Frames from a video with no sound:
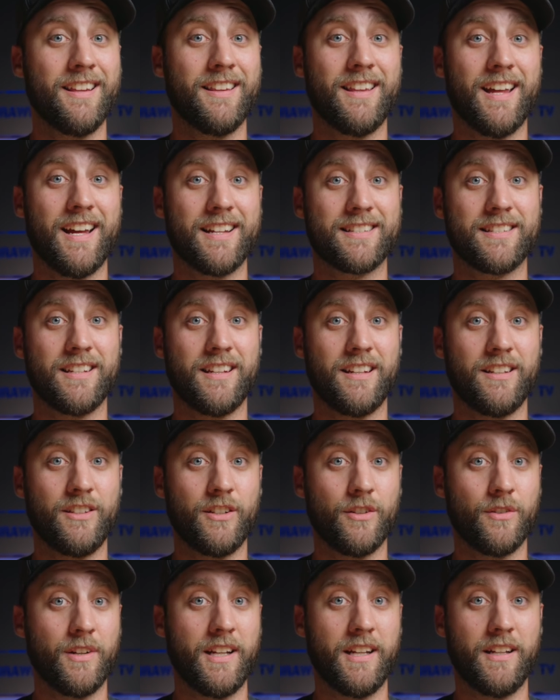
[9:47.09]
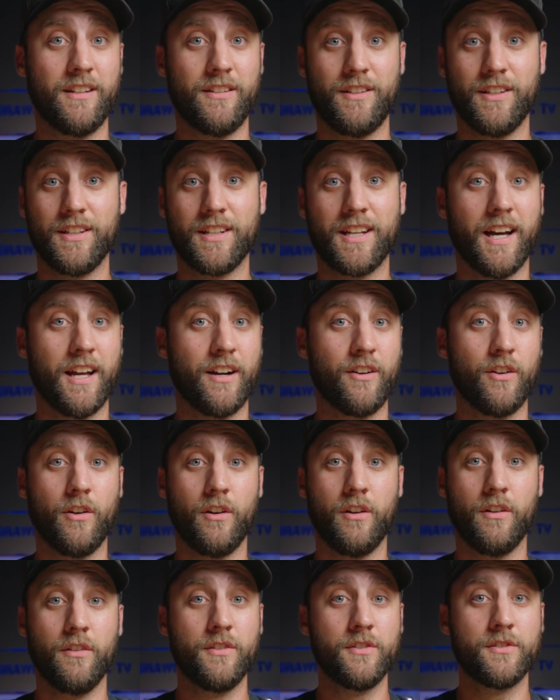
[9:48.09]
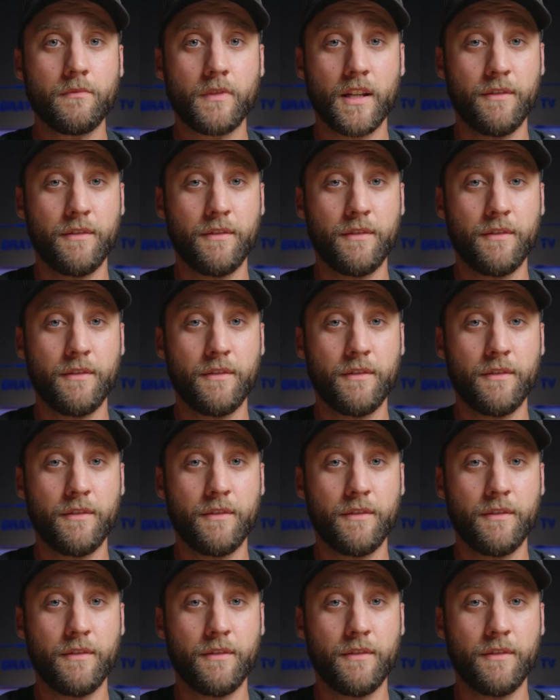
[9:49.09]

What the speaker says: That's it, you're in, you got it all.